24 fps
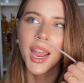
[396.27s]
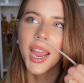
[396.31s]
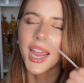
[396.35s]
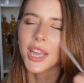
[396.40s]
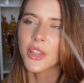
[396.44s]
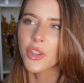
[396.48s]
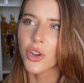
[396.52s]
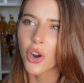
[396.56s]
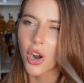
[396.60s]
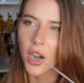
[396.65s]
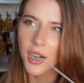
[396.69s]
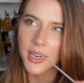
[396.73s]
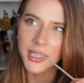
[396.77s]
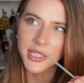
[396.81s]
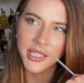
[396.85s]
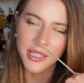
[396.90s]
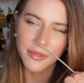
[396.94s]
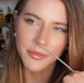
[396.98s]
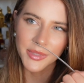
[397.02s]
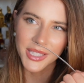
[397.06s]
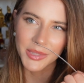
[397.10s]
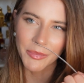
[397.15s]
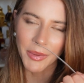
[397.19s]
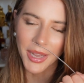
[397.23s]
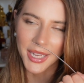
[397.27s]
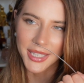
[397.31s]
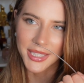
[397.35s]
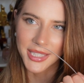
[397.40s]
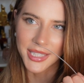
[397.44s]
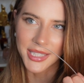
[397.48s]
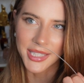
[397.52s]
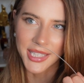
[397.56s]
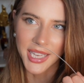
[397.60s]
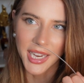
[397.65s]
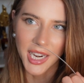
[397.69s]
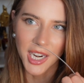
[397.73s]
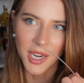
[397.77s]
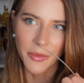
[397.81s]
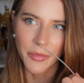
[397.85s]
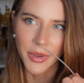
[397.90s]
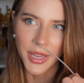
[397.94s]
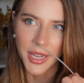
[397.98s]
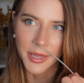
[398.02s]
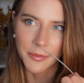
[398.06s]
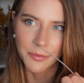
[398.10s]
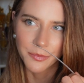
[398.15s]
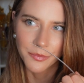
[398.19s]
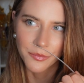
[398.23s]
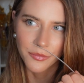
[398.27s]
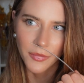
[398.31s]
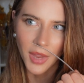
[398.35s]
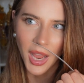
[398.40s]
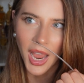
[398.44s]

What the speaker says: and there are some spices here, but